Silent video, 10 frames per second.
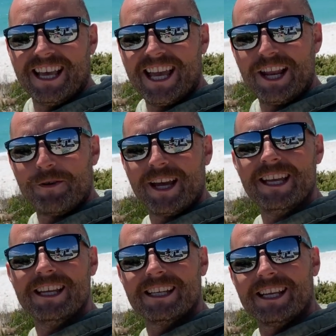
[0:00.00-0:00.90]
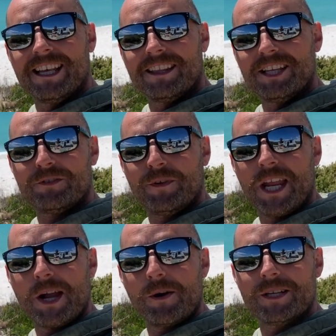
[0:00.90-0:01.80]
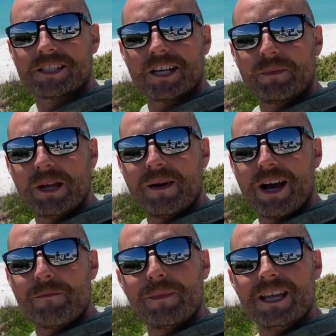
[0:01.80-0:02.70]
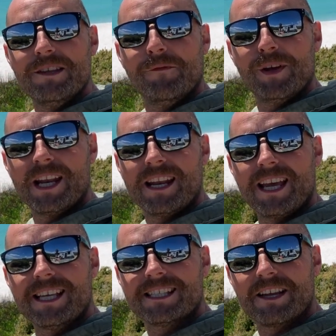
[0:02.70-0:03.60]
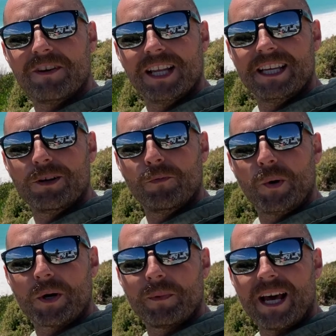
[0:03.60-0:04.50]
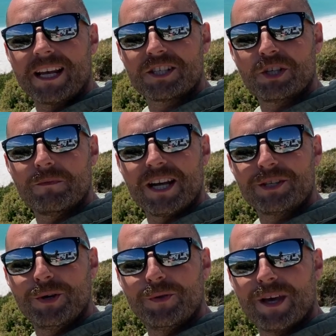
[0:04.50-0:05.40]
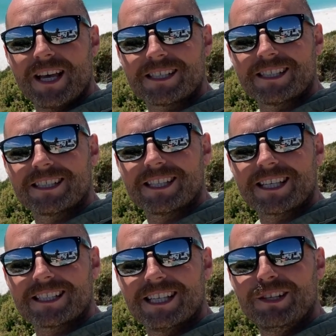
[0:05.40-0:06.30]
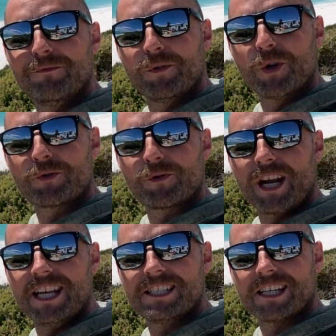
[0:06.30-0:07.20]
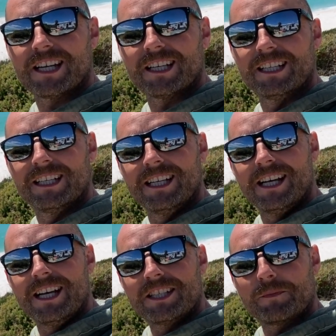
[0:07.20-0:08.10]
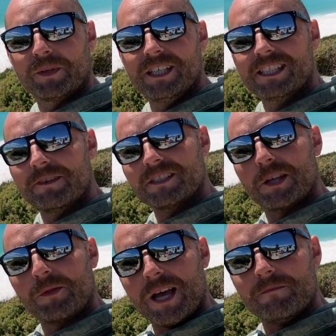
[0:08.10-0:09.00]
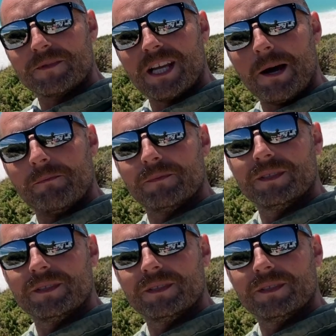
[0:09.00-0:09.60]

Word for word: Anyway, this video is going to be about me fitting a seventy litre water bladder to my two thousand sixteen Ford Ranger. So please give us a thumbs up,